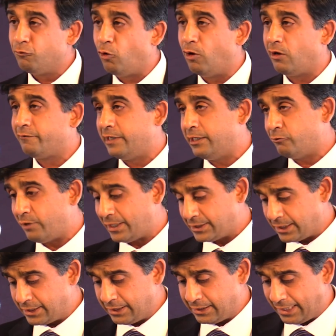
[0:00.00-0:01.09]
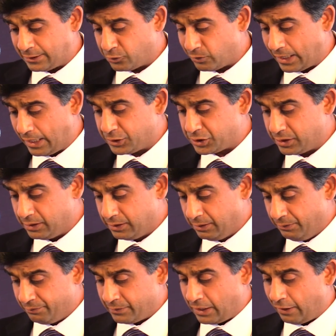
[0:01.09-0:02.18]
involved in resident
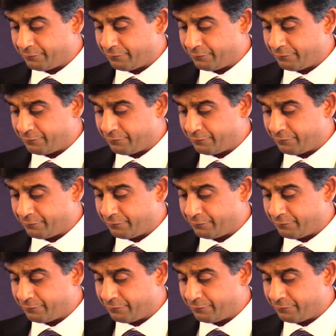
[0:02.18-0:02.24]
education,